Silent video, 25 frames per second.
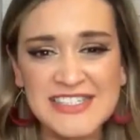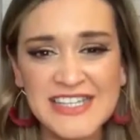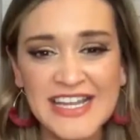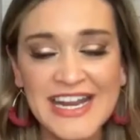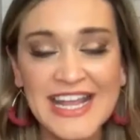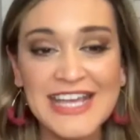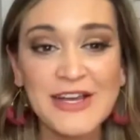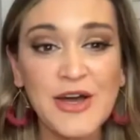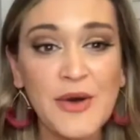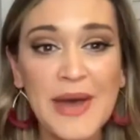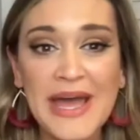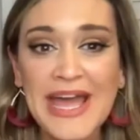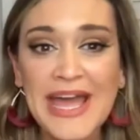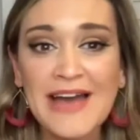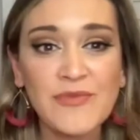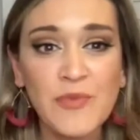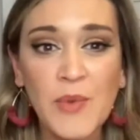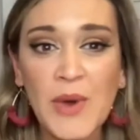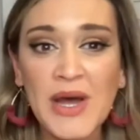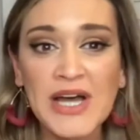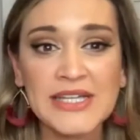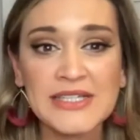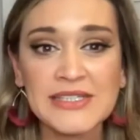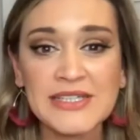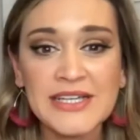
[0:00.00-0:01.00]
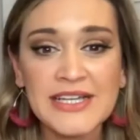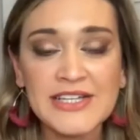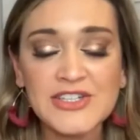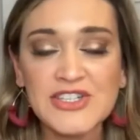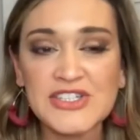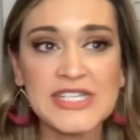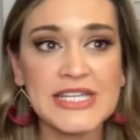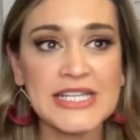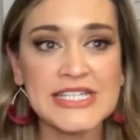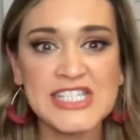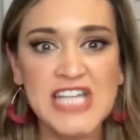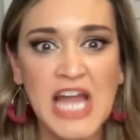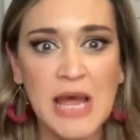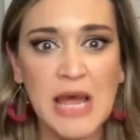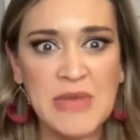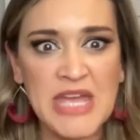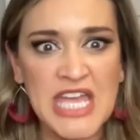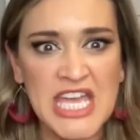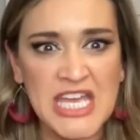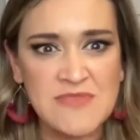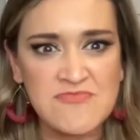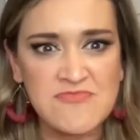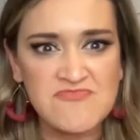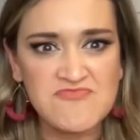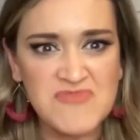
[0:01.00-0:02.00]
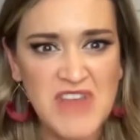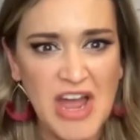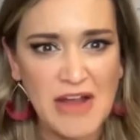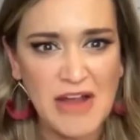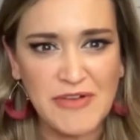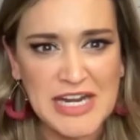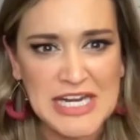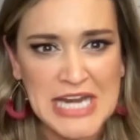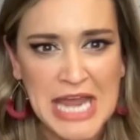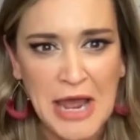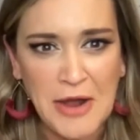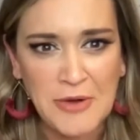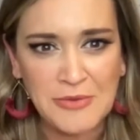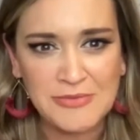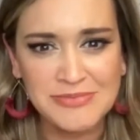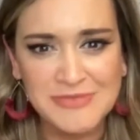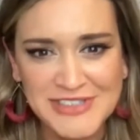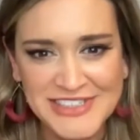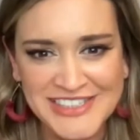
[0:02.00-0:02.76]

And I go, I have one. She's like, it's not me. Not right now.